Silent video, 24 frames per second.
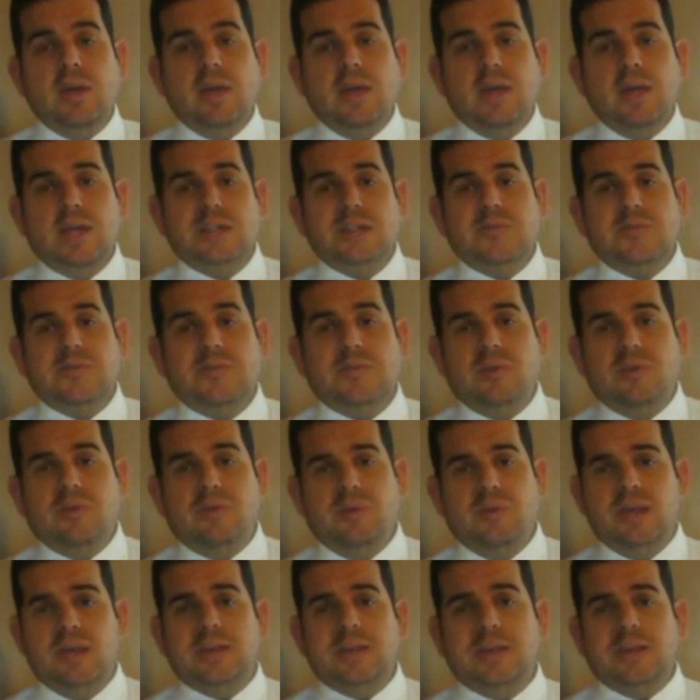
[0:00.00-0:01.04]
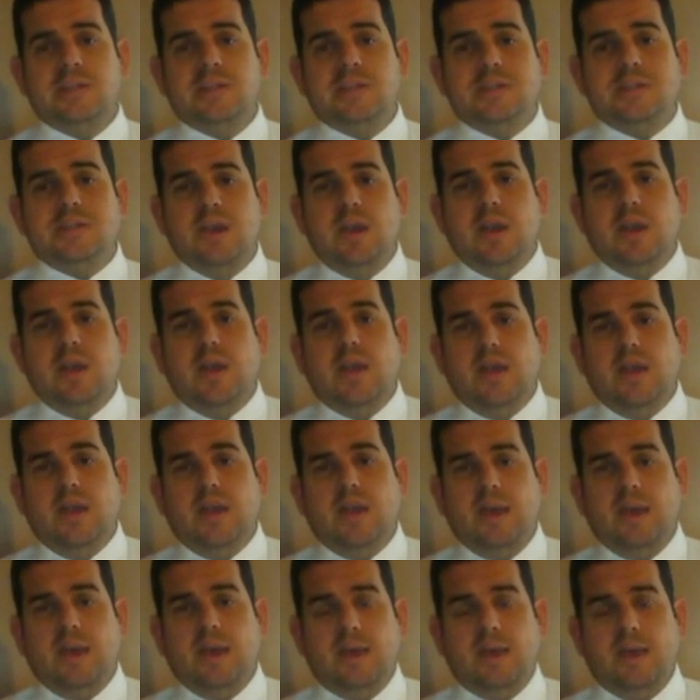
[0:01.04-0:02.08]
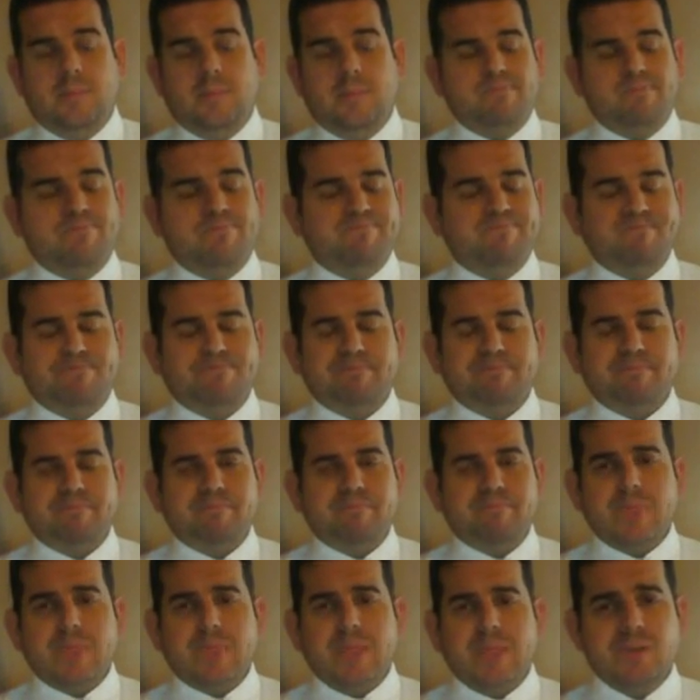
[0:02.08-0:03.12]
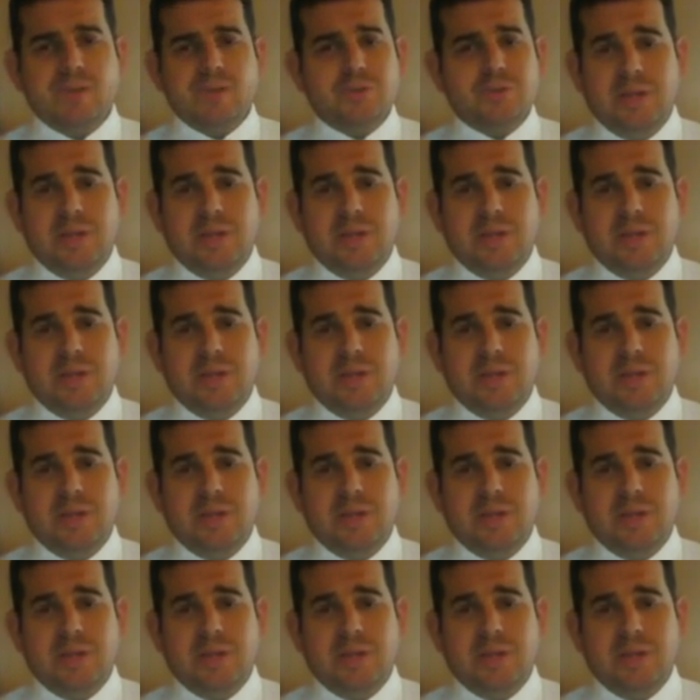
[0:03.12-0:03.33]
As for the risks, there's